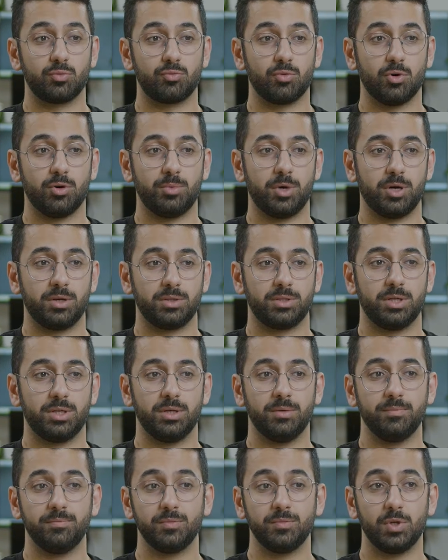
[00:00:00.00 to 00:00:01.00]
robots,
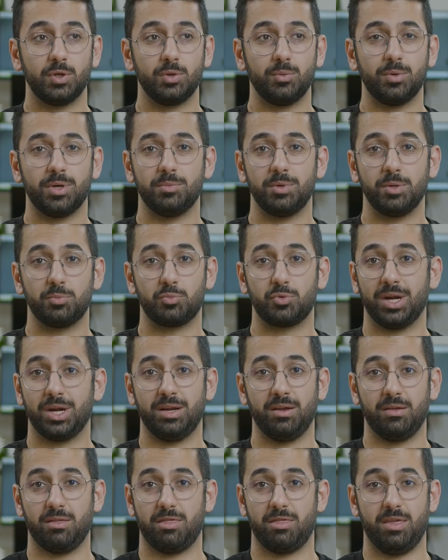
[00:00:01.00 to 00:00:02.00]
you don't want to be
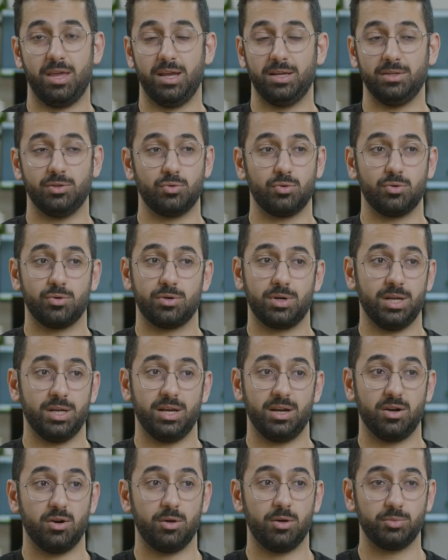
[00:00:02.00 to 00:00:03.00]
breaking things or
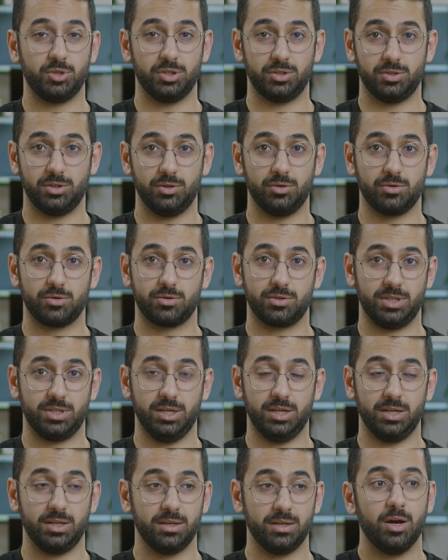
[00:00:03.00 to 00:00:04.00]
hitting objects in your
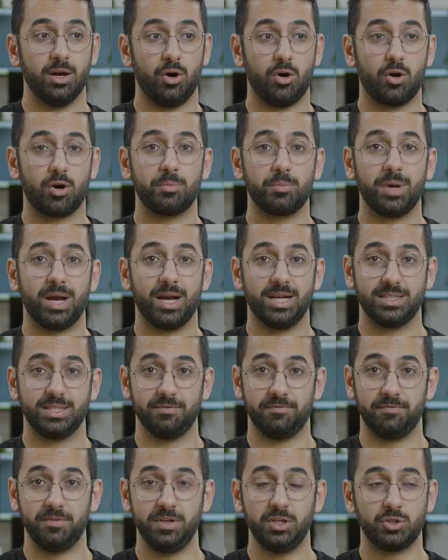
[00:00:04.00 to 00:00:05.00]
scene. HARP has a
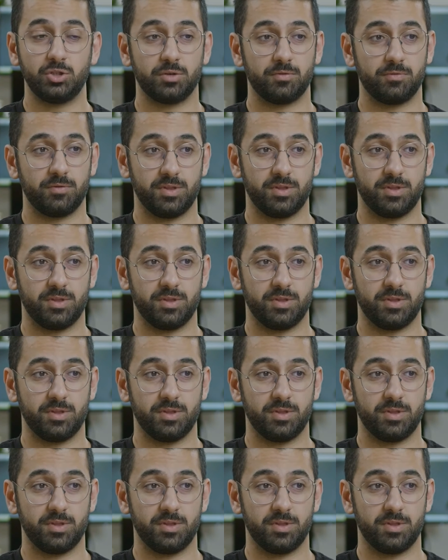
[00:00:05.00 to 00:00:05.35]
feature for